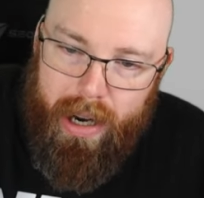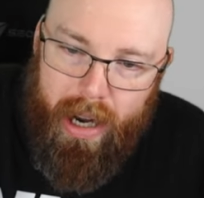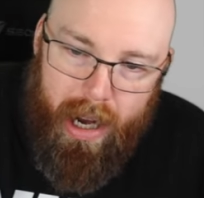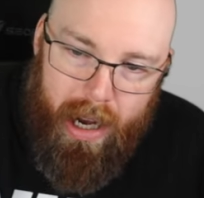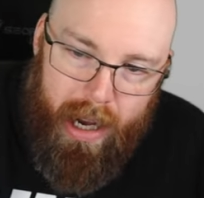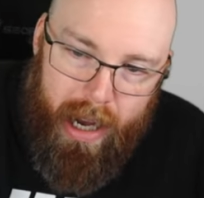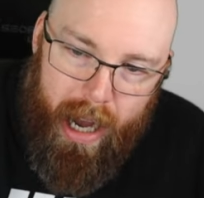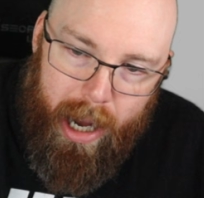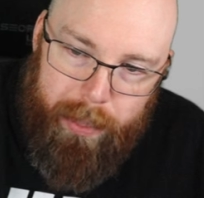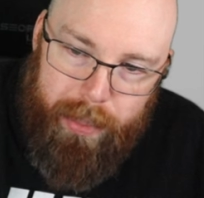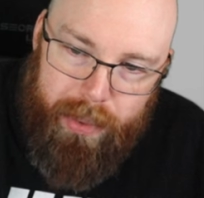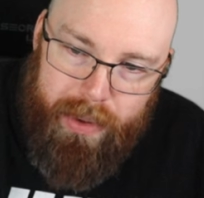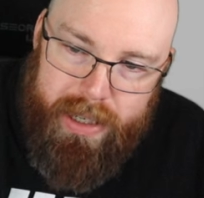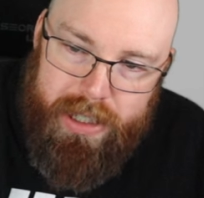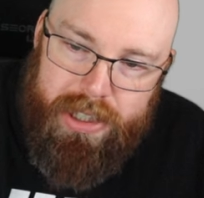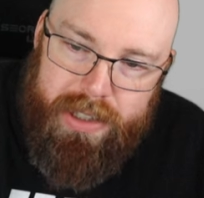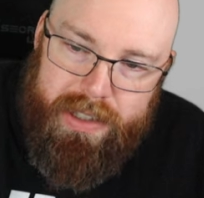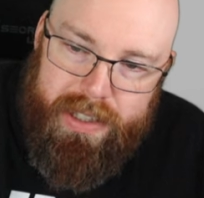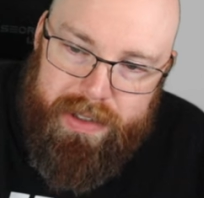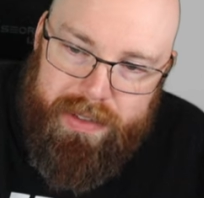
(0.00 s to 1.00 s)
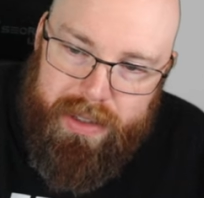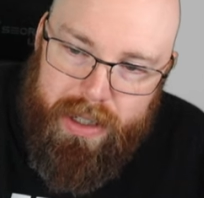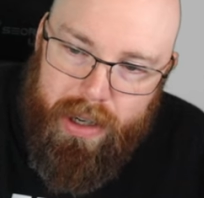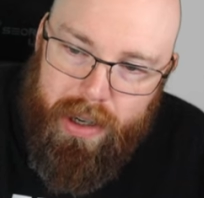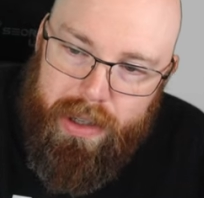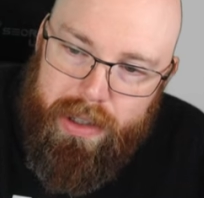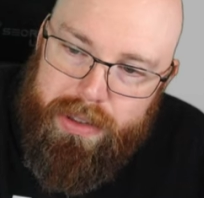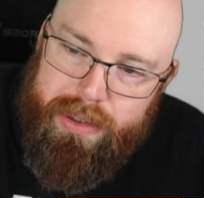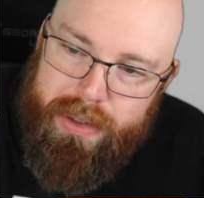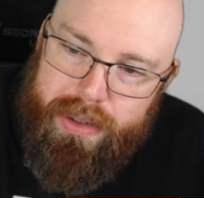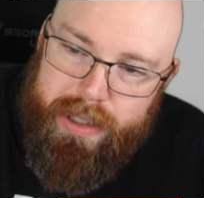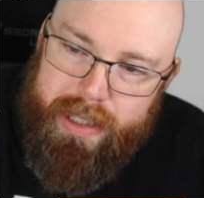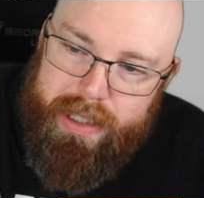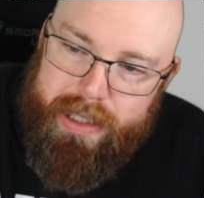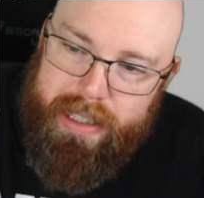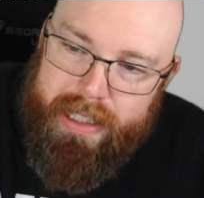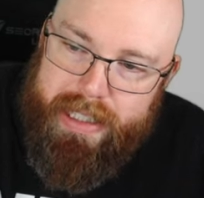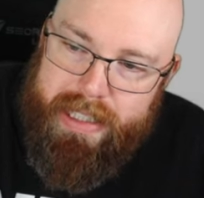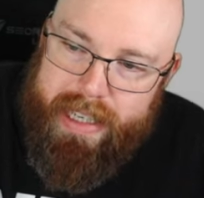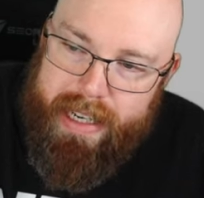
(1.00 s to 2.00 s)
operations of the Call of Duty
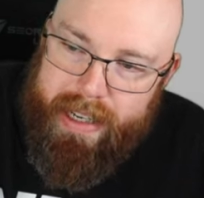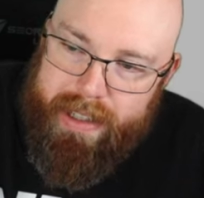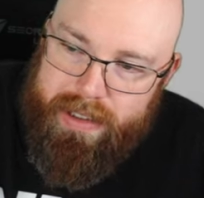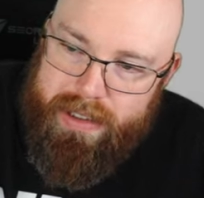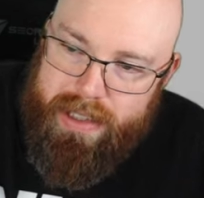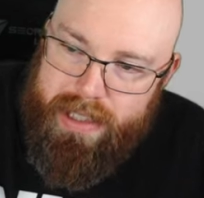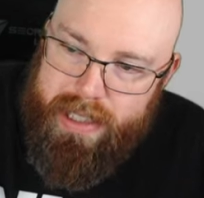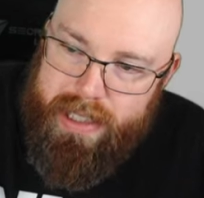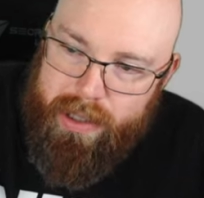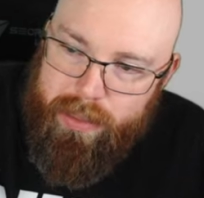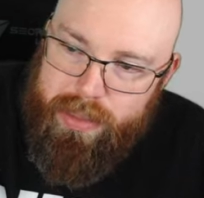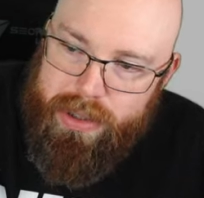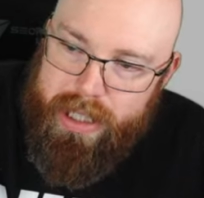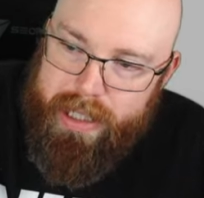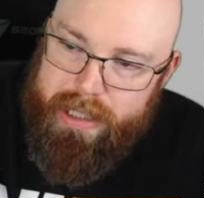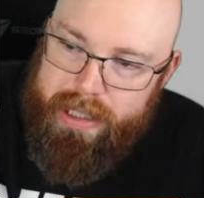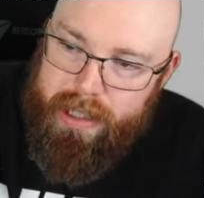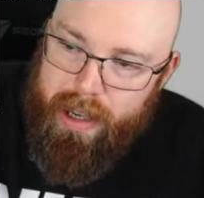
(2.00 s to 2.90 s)
League is now in subject